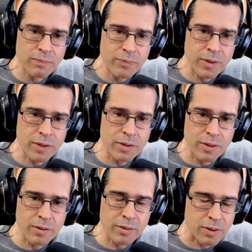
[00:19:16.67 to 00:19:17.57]

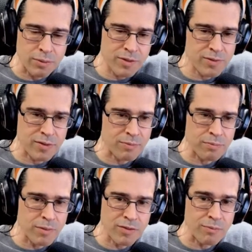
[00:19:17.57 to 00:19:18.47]

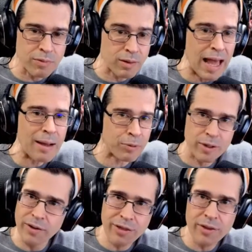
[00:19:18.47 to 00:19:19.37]
this
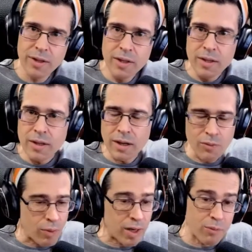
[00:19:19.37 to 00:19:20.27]
labyrinth,
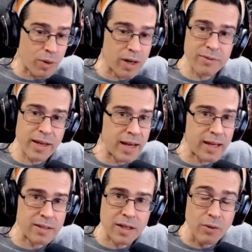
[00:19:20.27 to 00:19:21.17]
wherever the heck
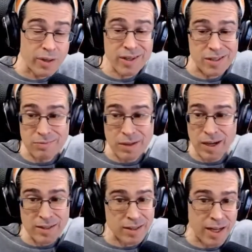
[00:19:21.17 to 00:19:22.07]
it's going. Because
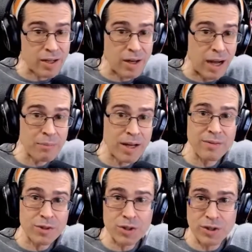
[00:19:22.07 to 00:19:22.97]
honestly, I'm not
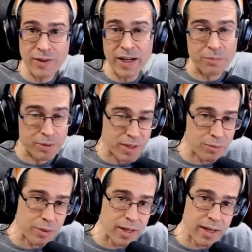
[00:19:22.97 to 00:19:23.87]
even sure if I could predict
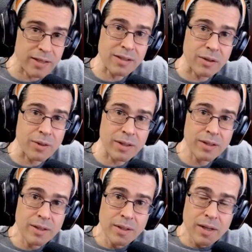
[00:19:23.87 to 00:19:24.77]
where the heck it's going.
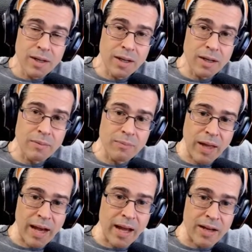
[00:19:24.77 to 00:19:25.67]

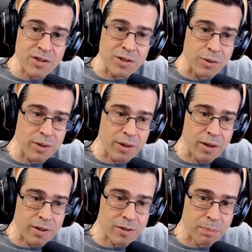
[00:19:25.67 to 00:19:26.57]
I just know that the
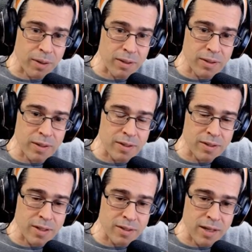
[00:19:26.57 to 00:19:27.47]
hardest part
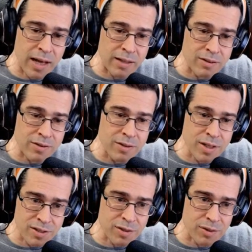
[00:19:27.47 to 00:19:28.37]
is not
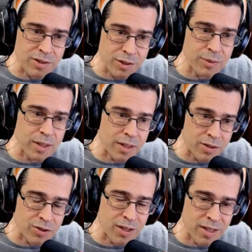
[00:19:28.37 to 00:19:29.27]
necessarily doing it;
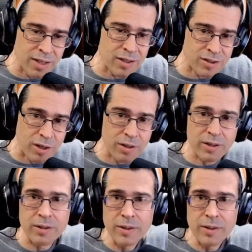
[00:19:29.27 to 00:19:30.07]
it's getting started